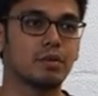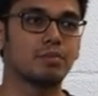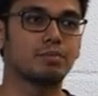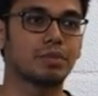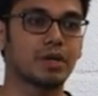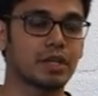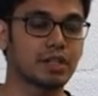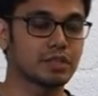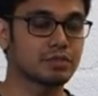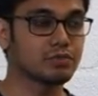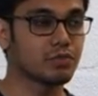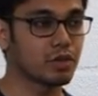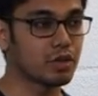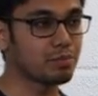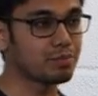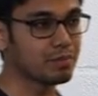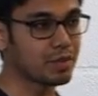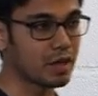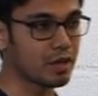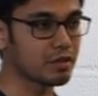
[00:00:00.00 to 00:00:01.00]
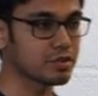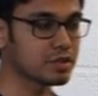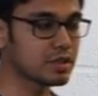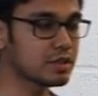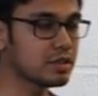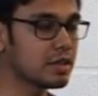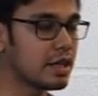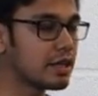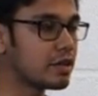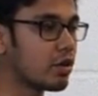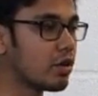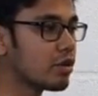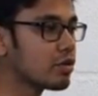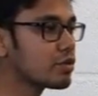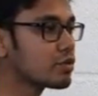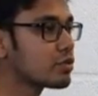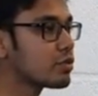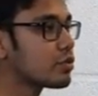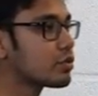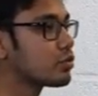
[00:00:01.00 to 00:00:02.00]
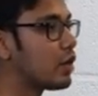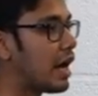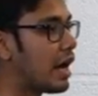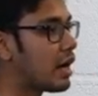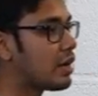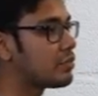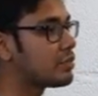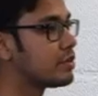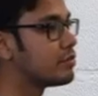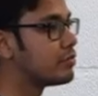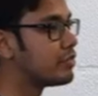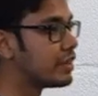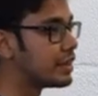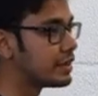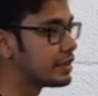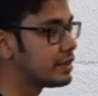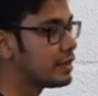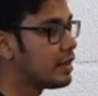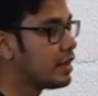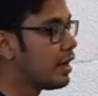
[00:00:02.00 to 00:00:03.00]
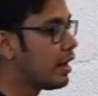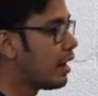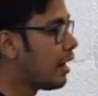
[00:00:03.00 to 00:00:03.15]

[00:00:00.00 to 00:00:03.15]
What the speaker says: part for a browser, and also to have a very